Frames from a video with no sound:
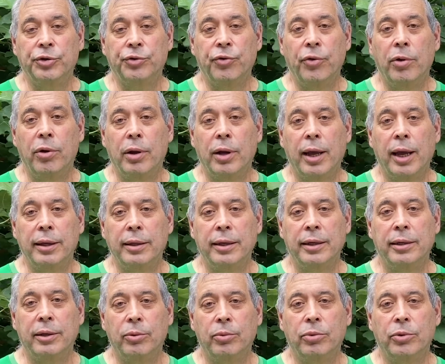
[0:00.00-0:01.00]
strong. I
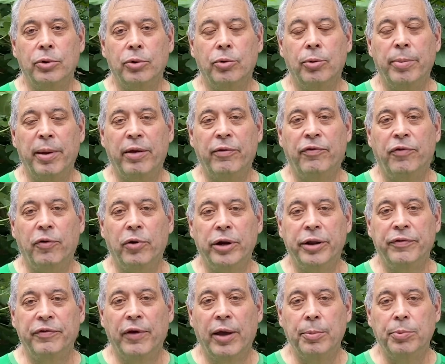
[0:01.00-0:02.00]
did it to about
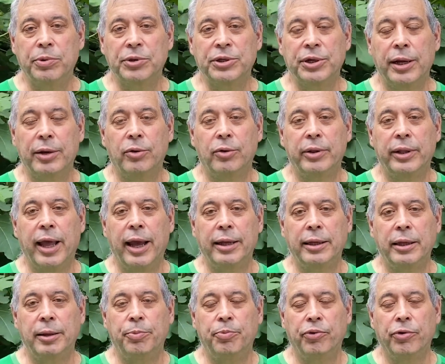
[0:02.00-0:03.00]
45% or
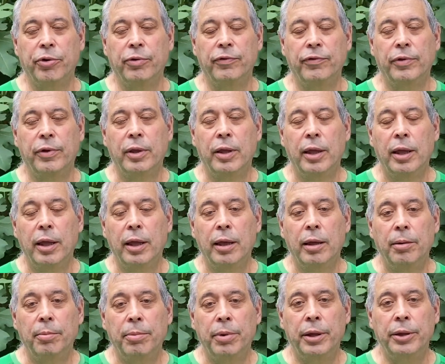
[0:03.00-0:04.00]
90 proof.
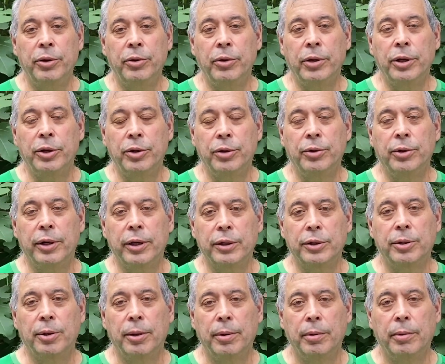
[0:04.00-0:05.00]
But you can do
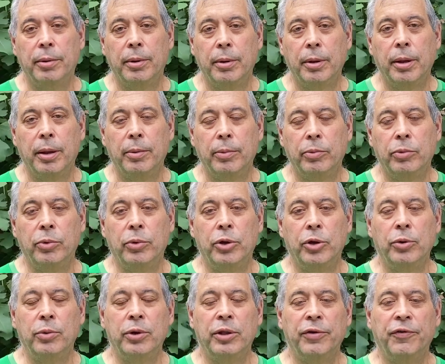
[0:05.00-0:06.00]
this.
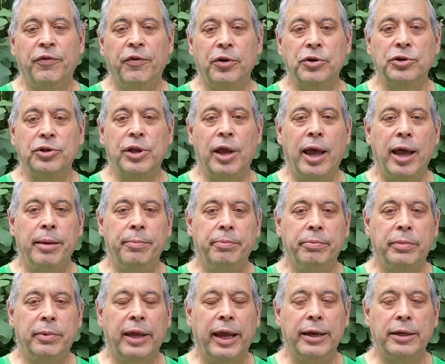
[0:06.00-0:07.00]
Do it the first time,
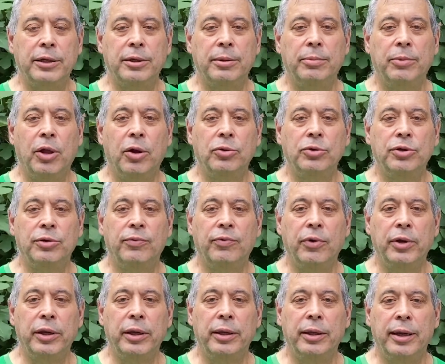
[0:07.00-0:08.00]
take some notes of
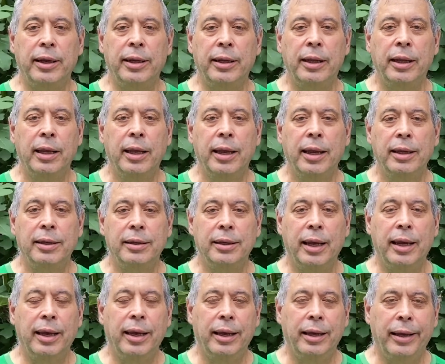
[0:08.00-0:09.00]
what you did,
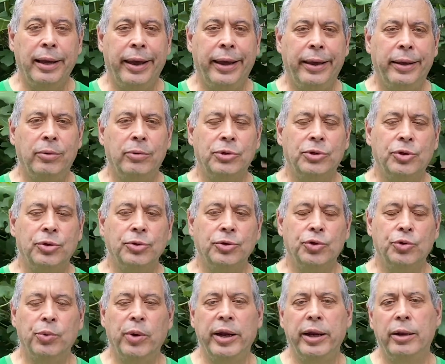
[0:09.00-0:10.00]
say, hey, it was too
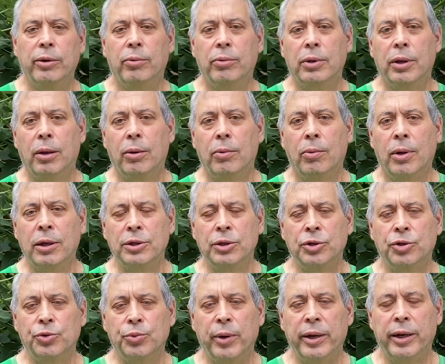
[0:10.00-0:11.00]
sweet, it
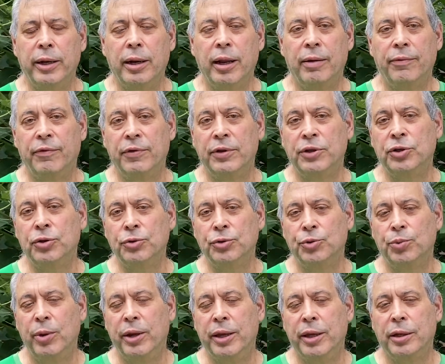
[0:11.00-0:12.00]
wasn't sweet enough. But it's too
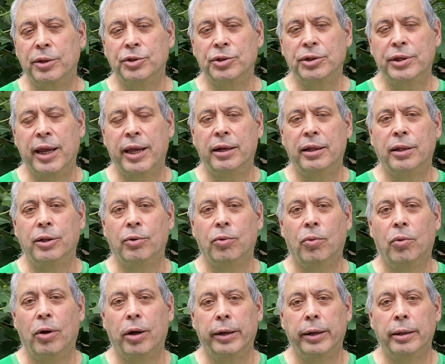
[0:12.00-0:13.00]
sweet, you could just add a little
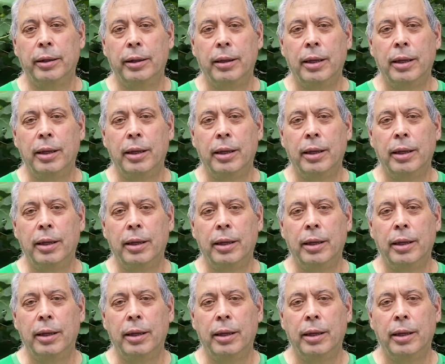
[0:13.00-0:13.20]
water.